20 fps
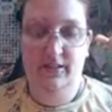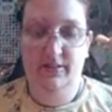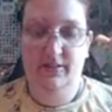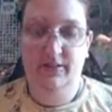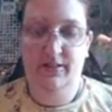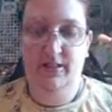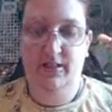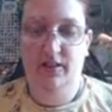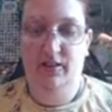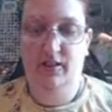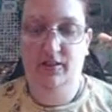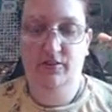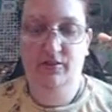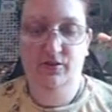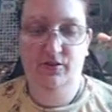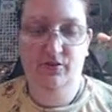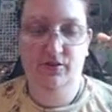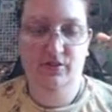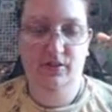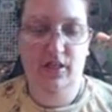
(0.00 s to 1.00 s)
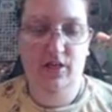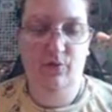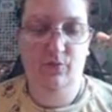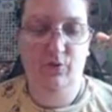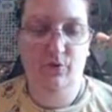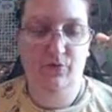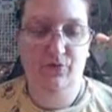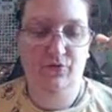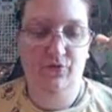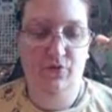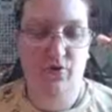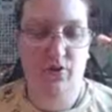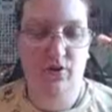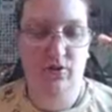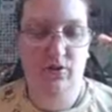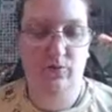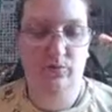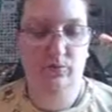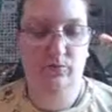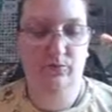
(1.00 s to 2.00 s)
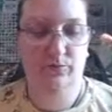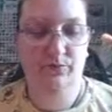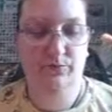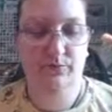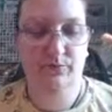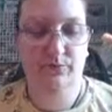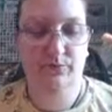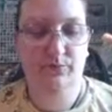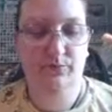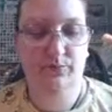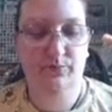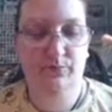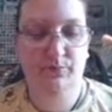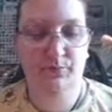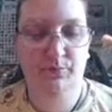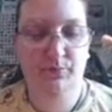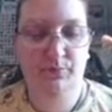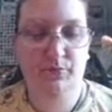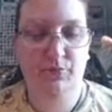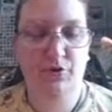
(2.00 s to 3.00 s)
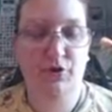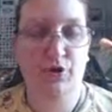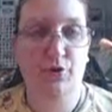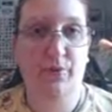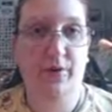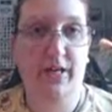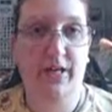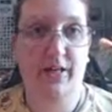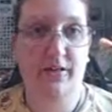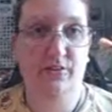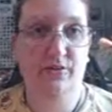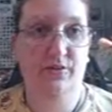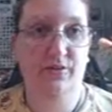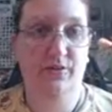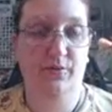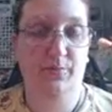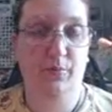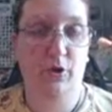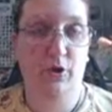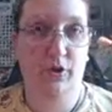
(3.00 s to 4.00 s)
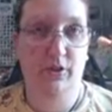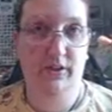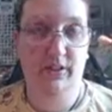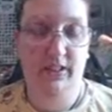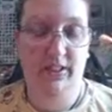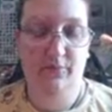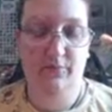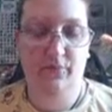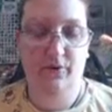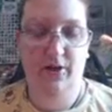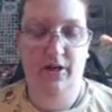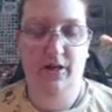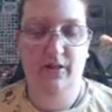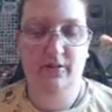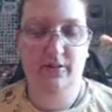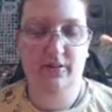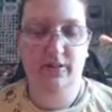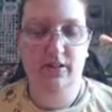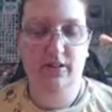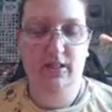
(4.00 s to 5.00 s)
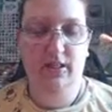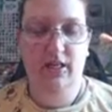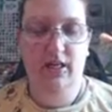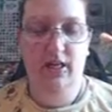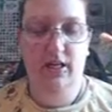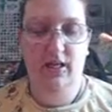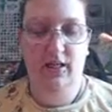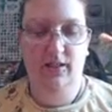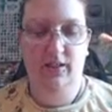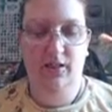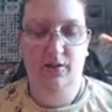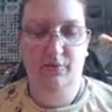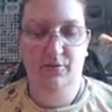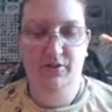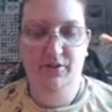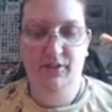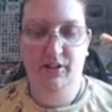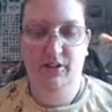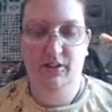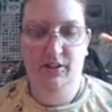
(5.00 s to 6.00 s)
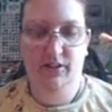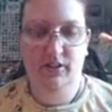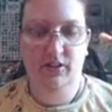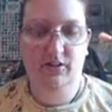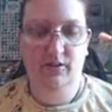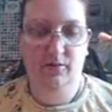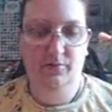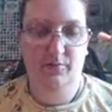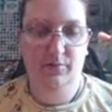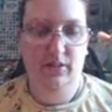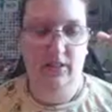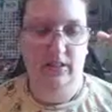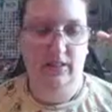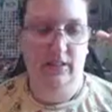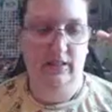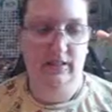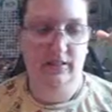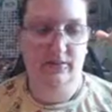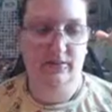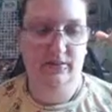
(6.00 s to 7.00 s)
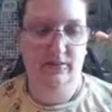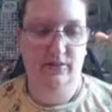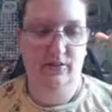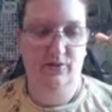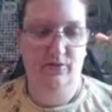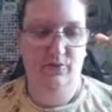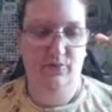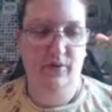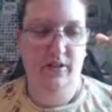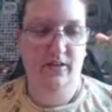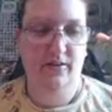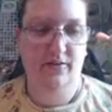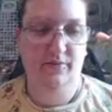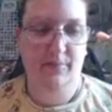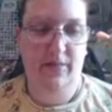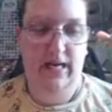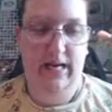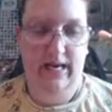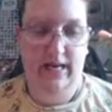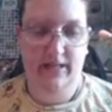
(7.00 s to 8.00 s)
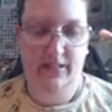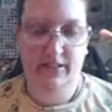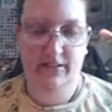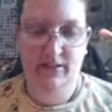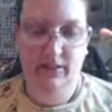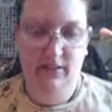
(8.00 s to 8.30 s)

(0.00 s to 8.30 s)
They were from Joann's, the Park Lane brand, and they were selling them at $3 at a pack.